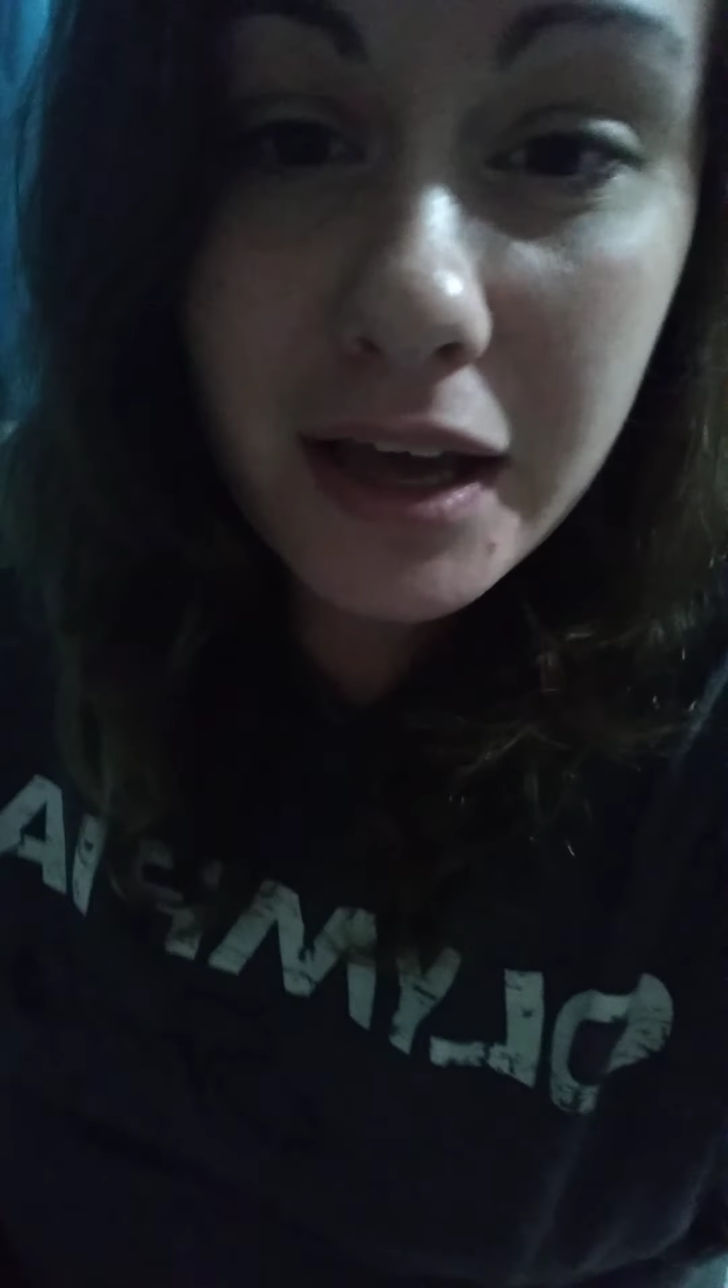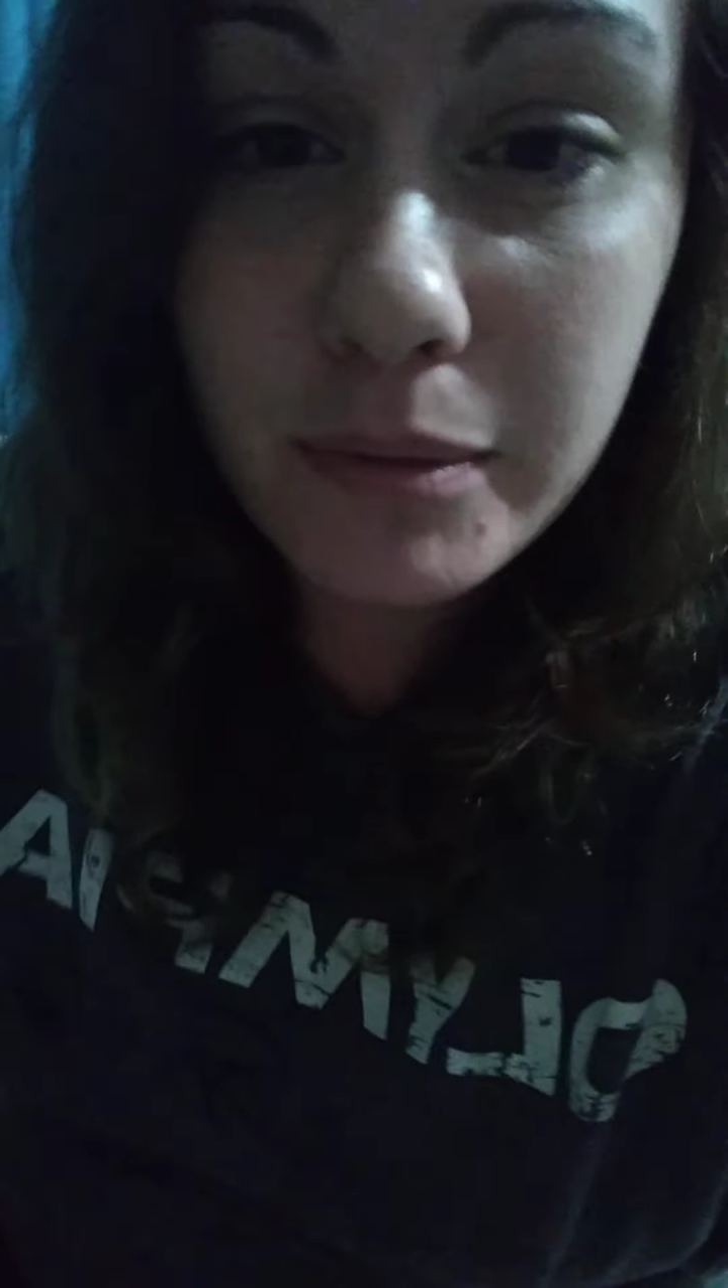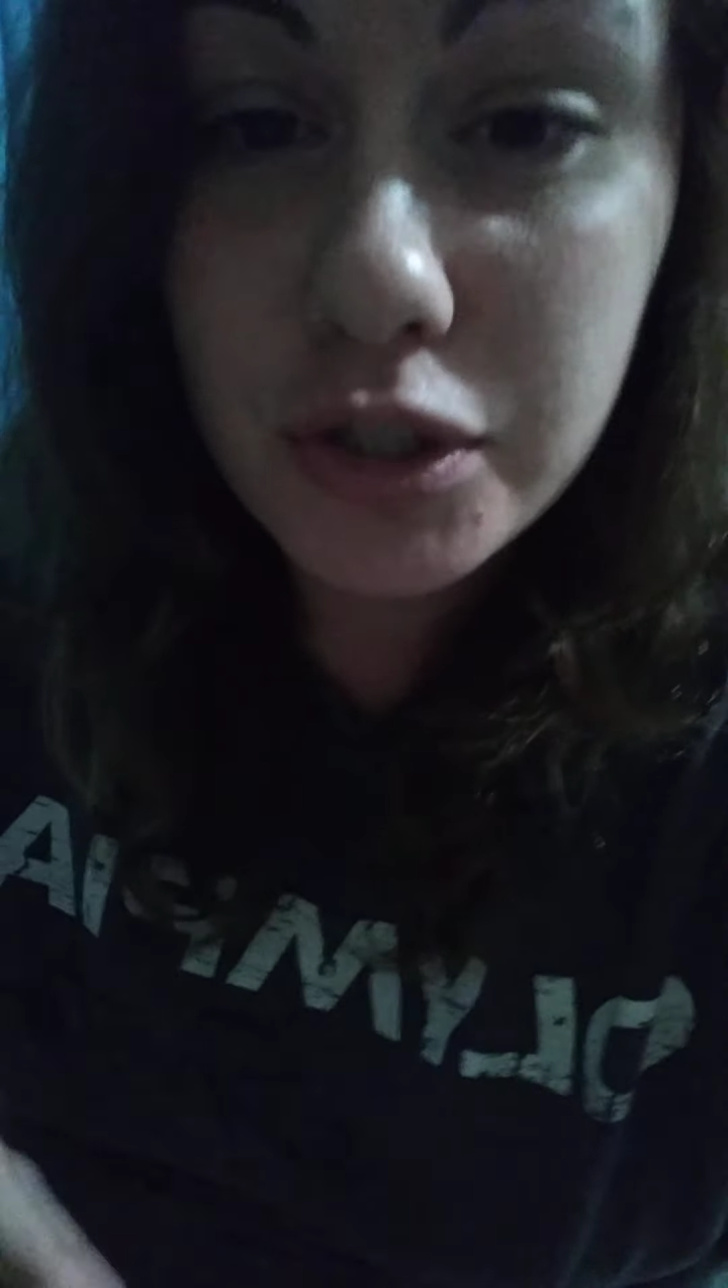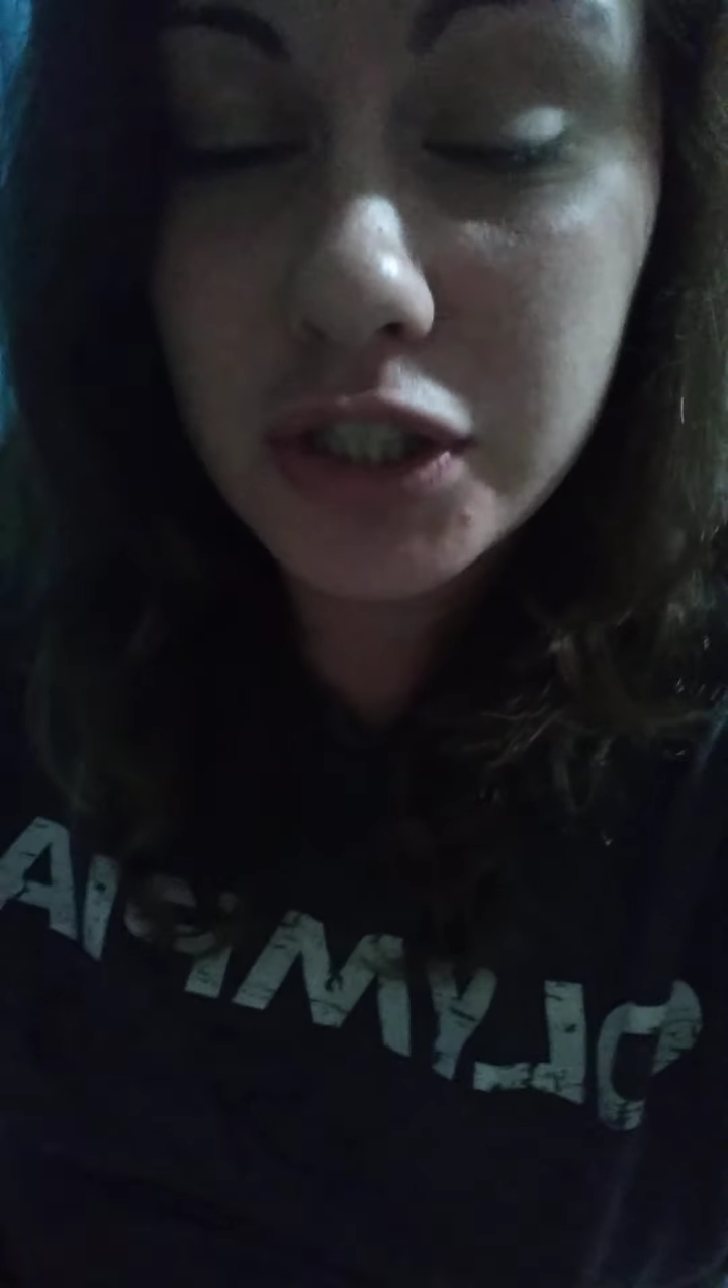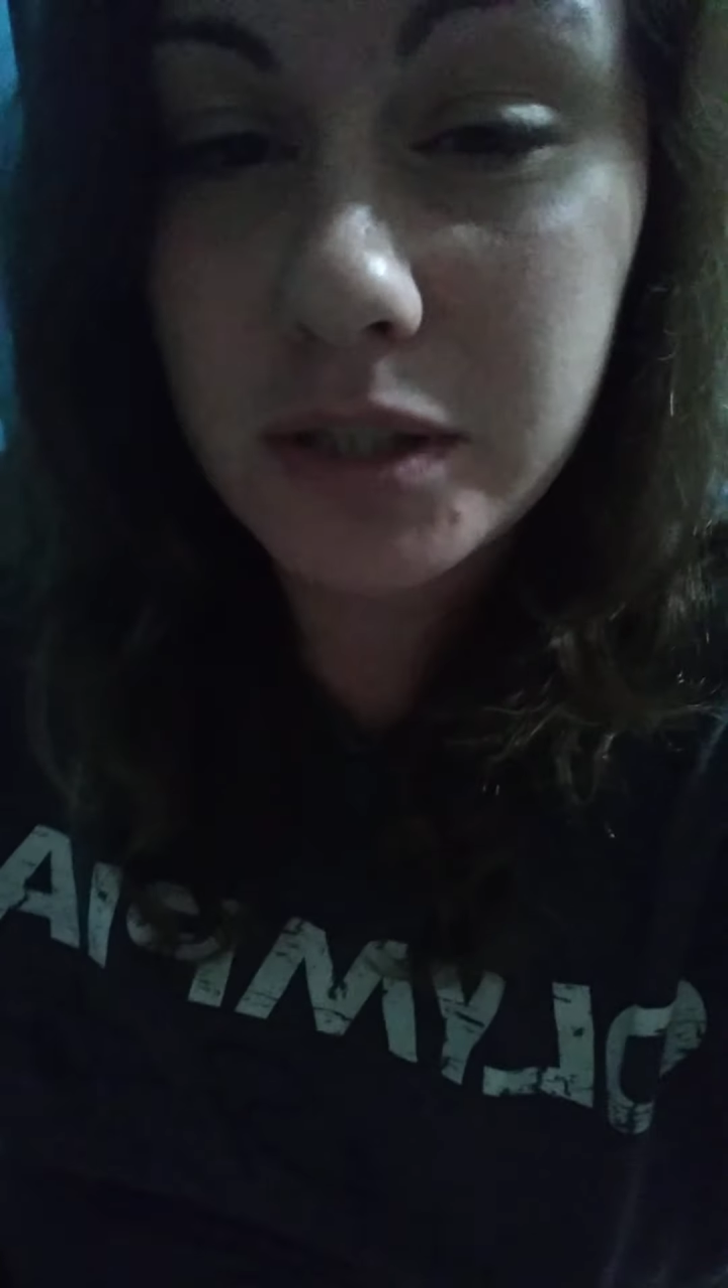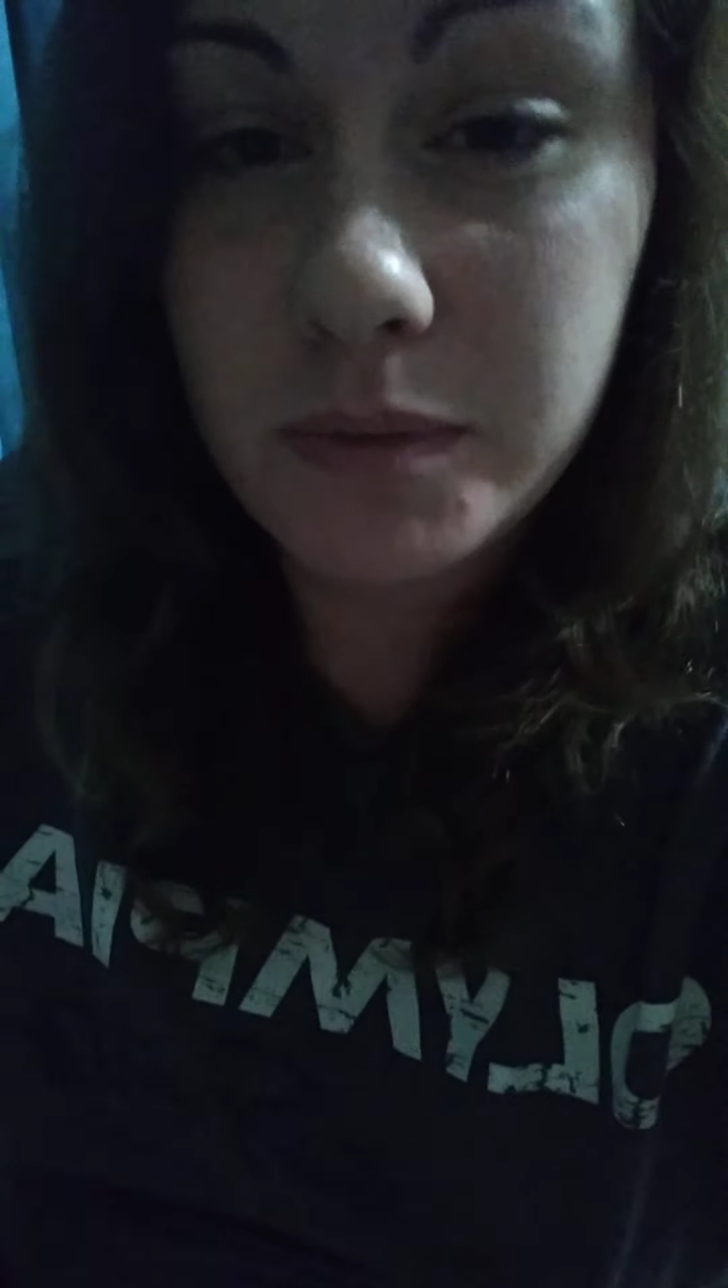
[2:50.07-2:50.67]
I'm sure some